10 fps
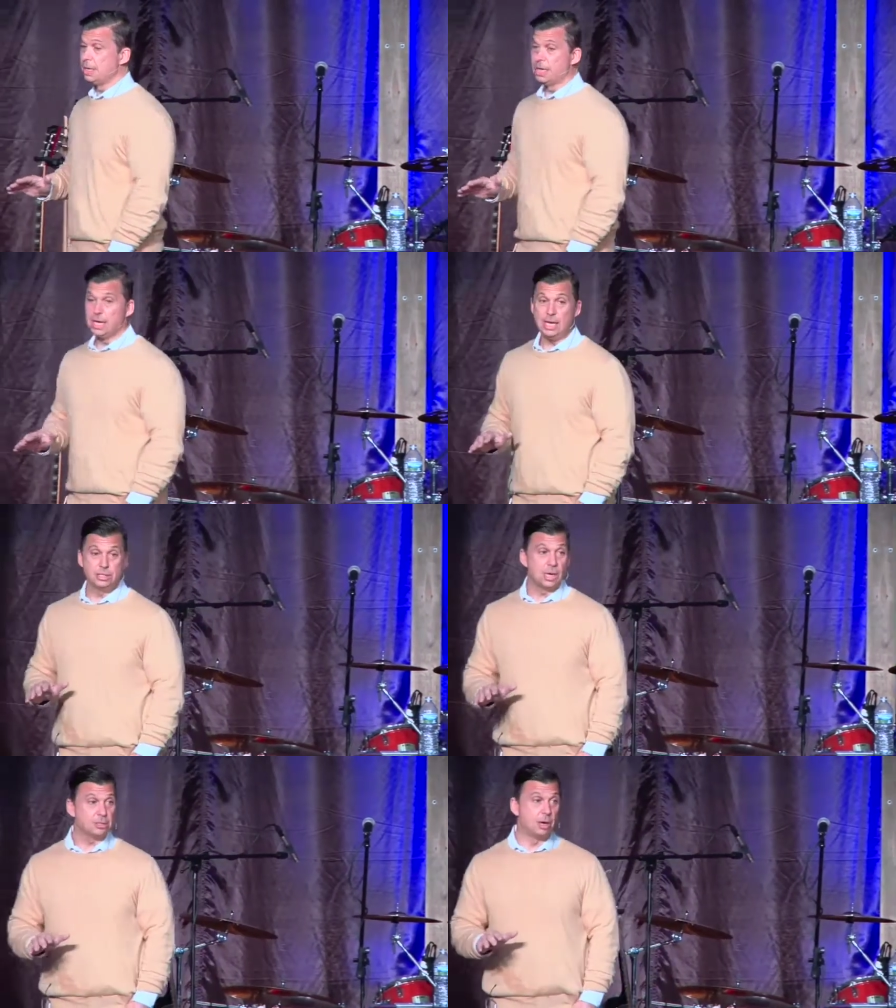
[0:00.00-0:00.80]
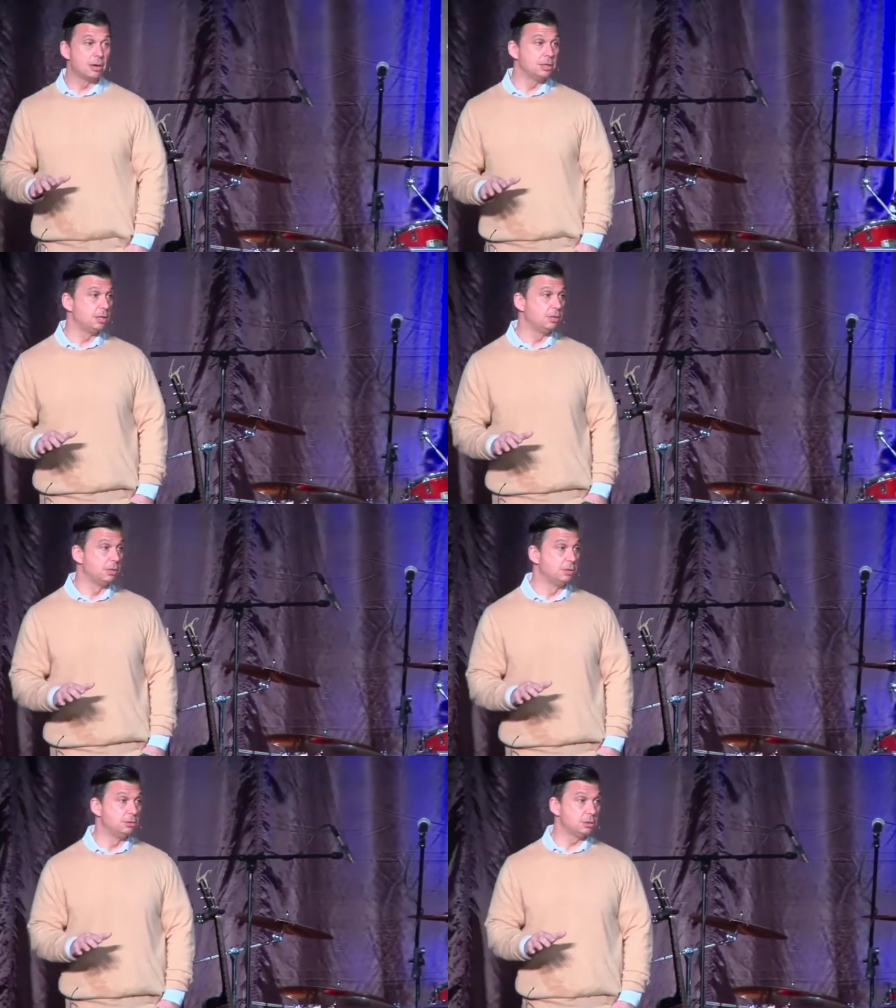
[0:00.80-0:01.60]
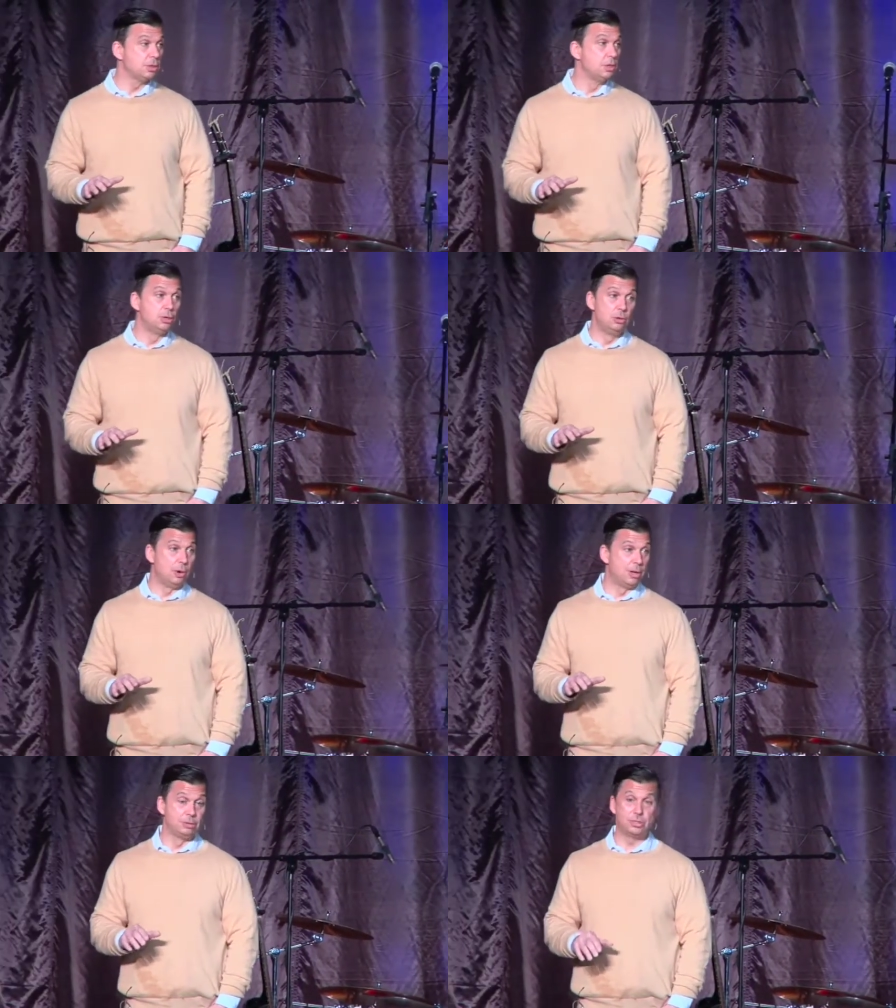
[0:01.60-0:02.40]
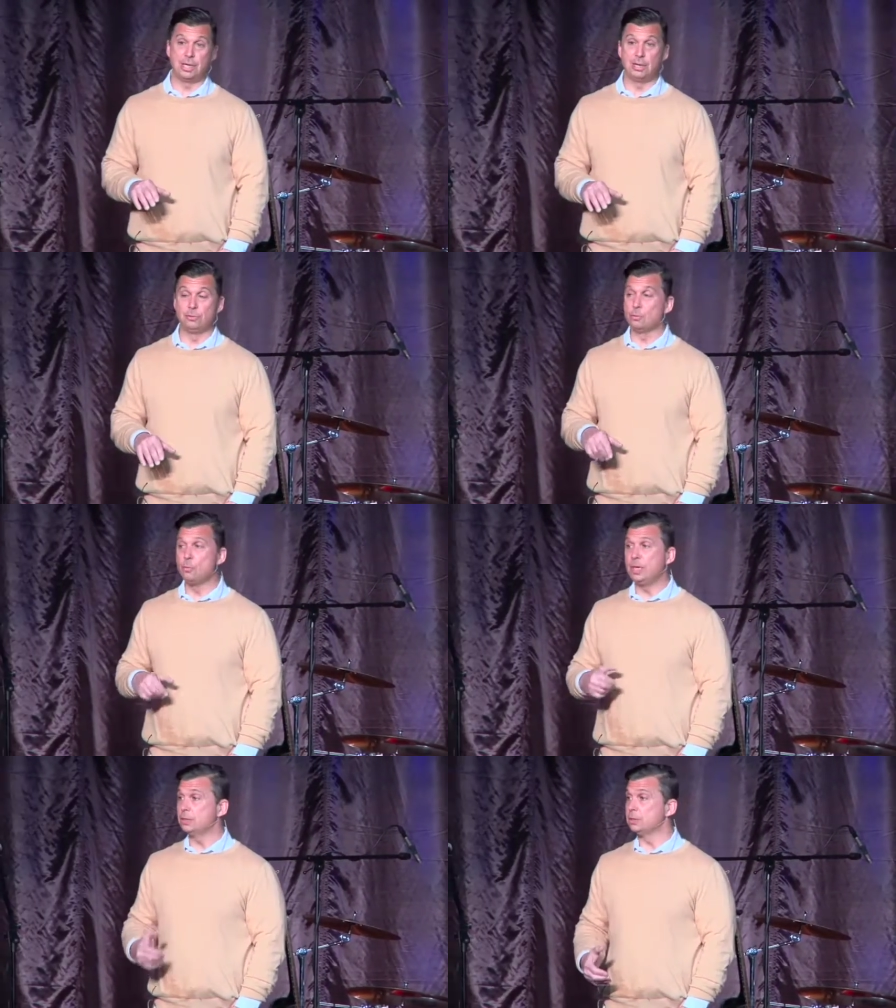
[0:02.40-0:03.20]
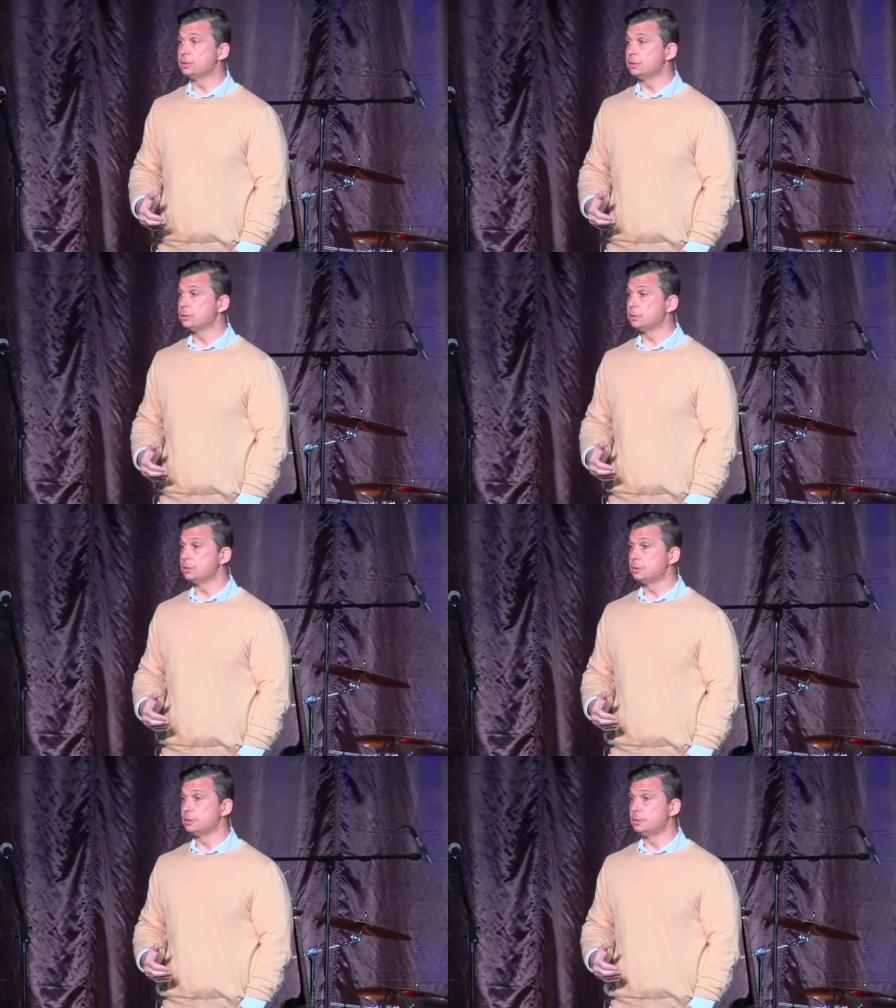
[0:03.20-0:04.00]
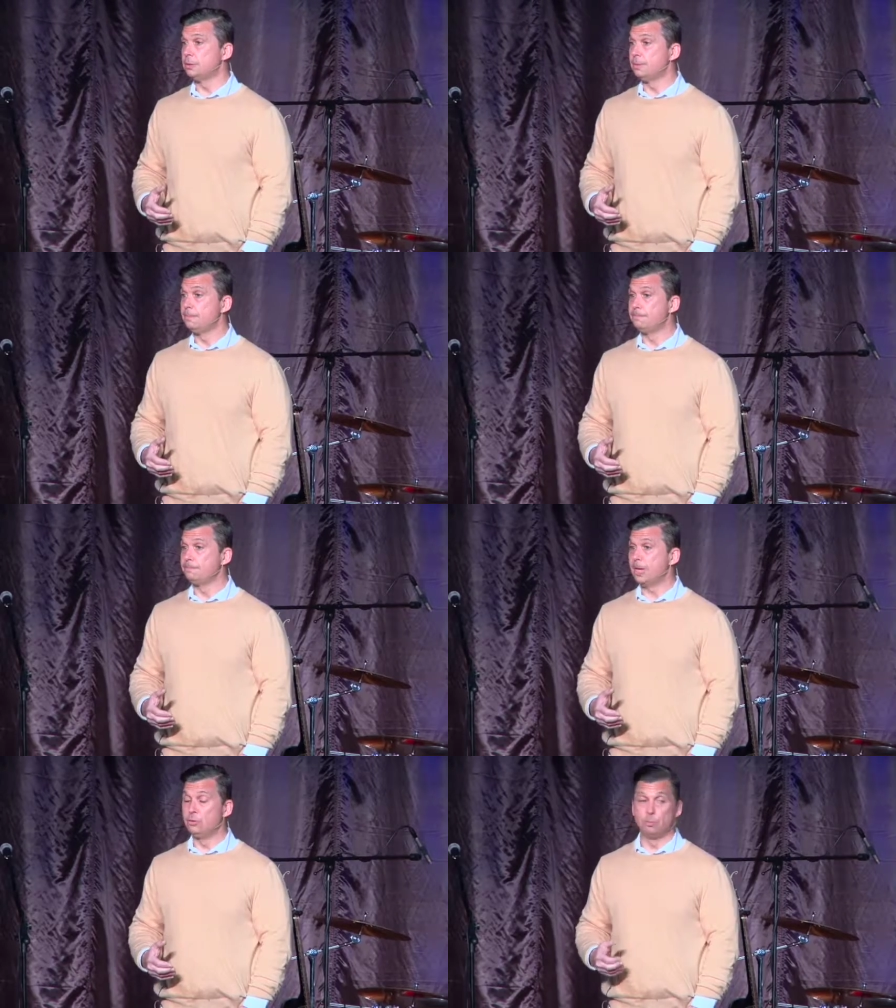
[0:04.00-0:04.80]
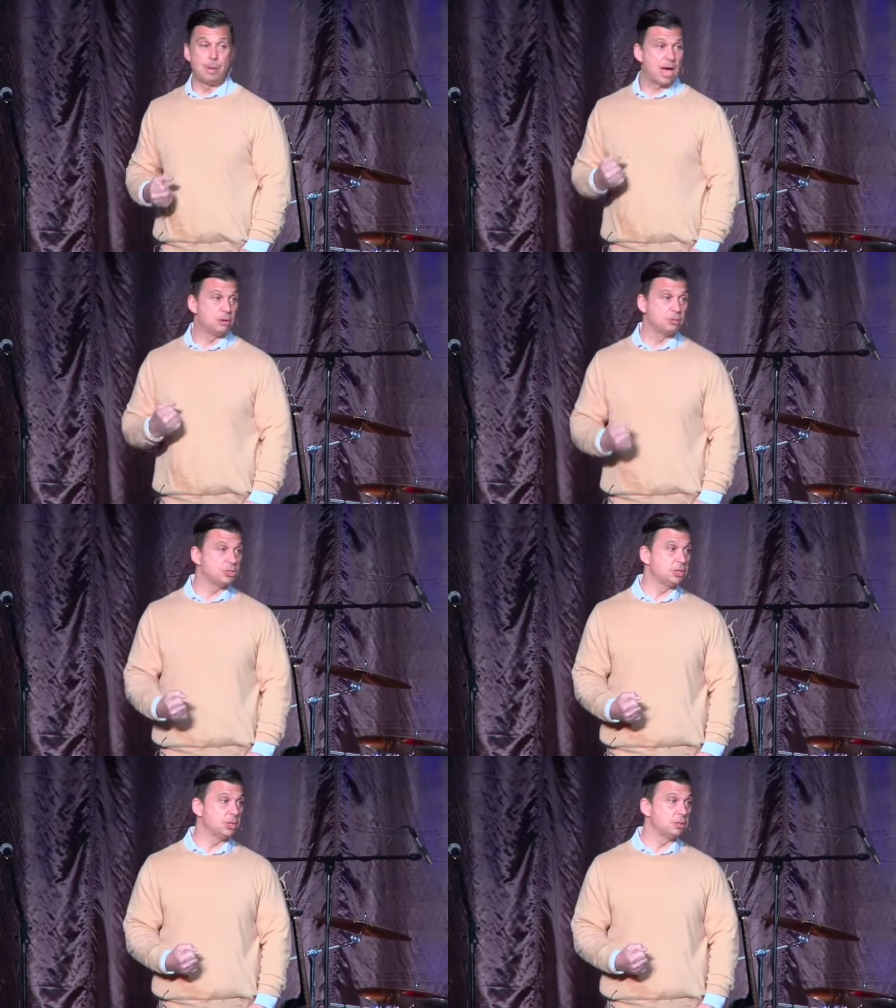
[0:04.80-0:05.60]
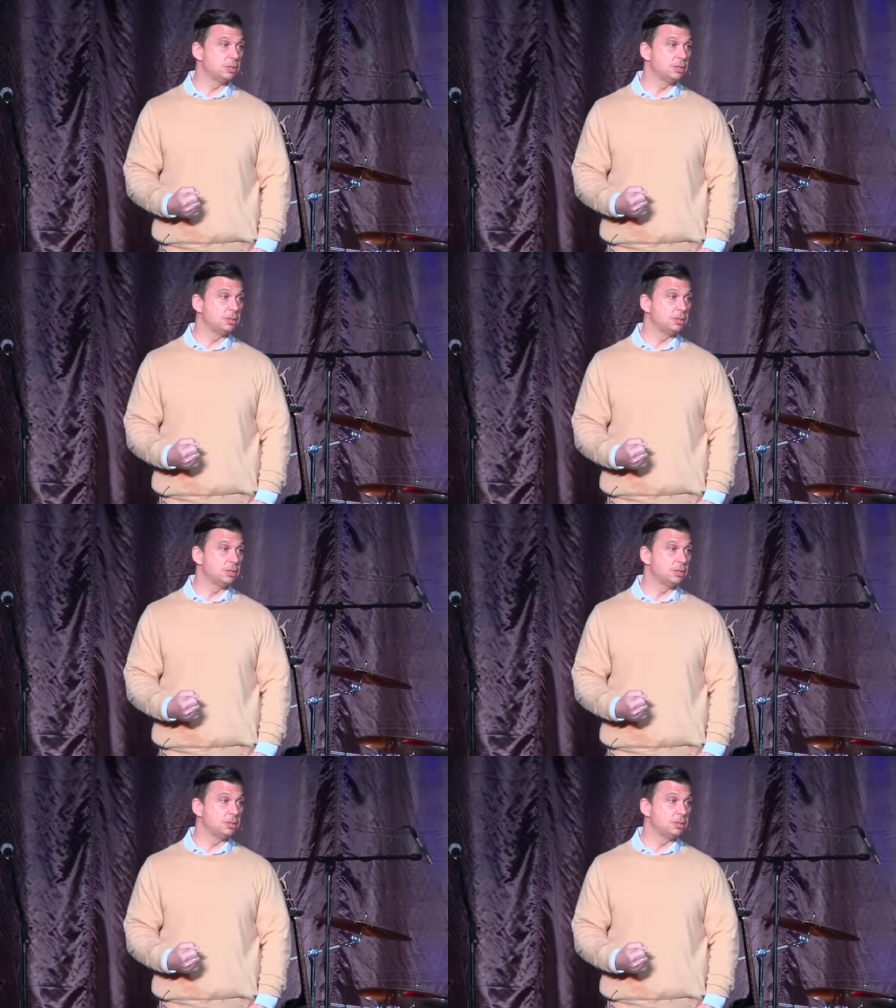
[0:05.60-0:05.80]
He's not talking to those who understand their weakness and their battle with sin.